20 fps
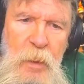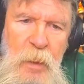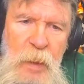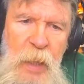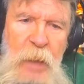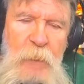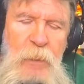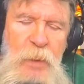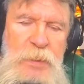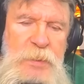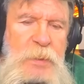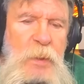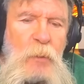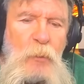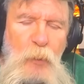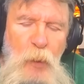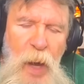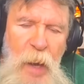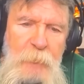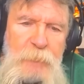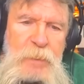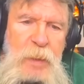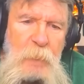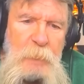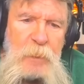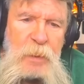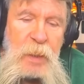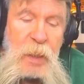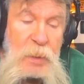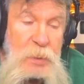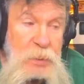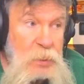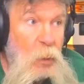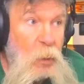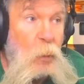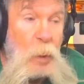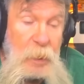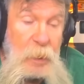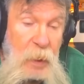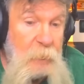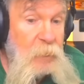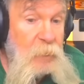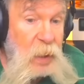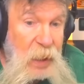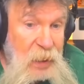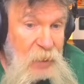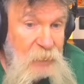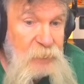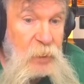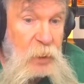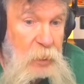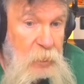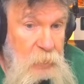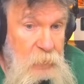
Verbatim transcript: they were so wrapped up in that story, they believed it